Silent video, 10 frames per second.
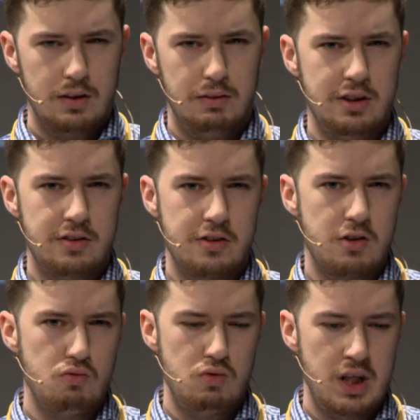But this
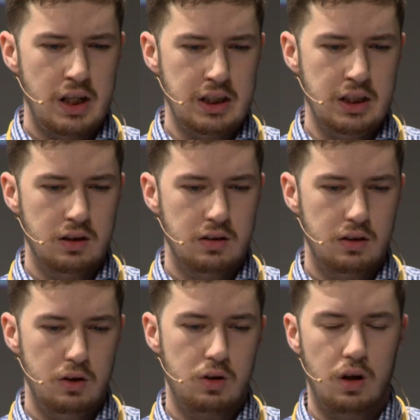doesn't really
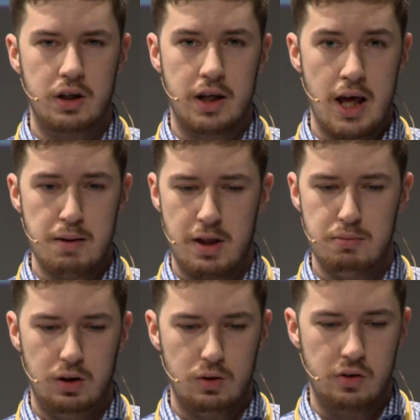look like an app that
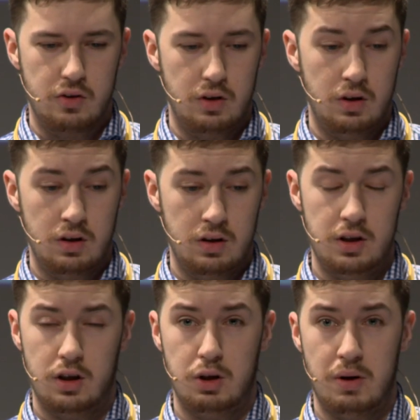belongs on
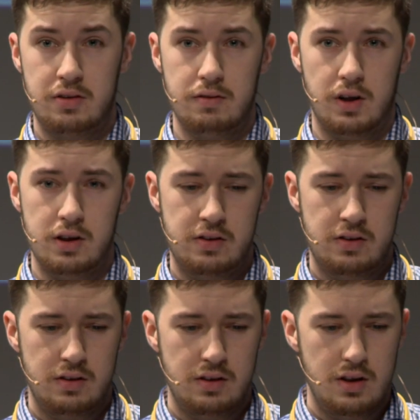an iOS
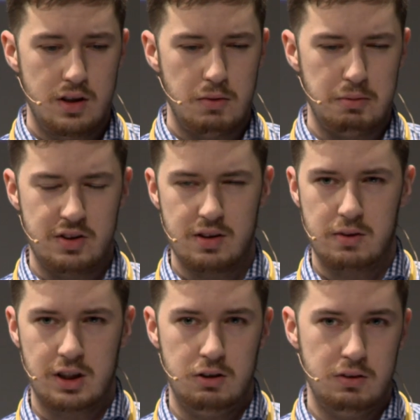device, maybe
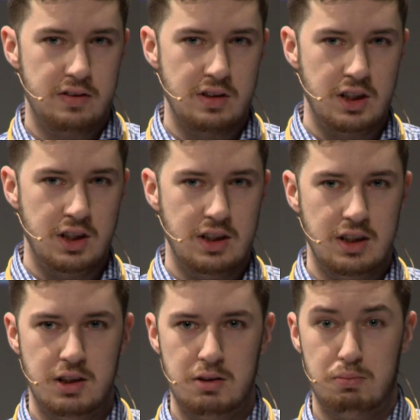something you would see
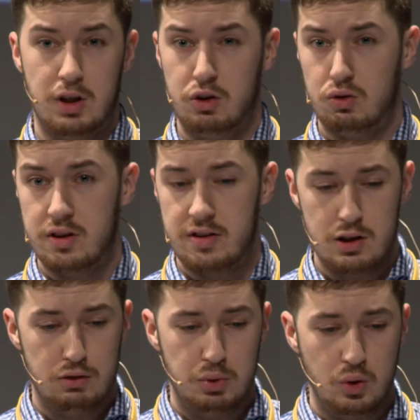in Minority
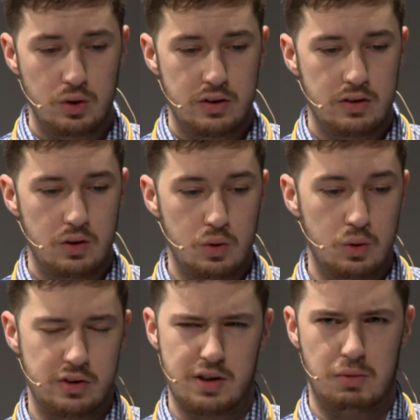Report
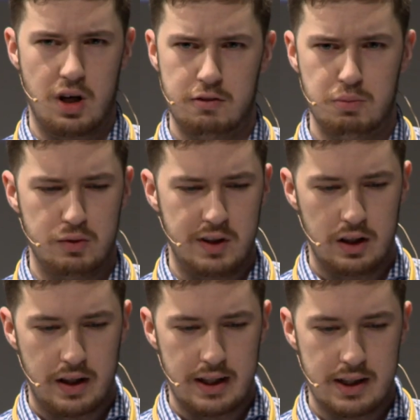or some kind of movie
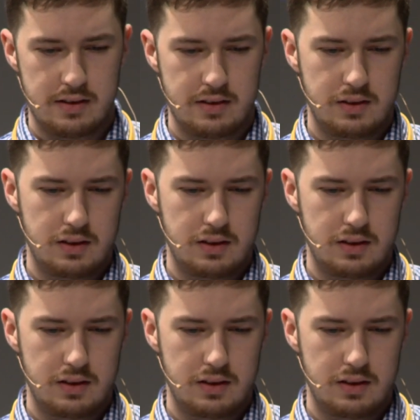like that.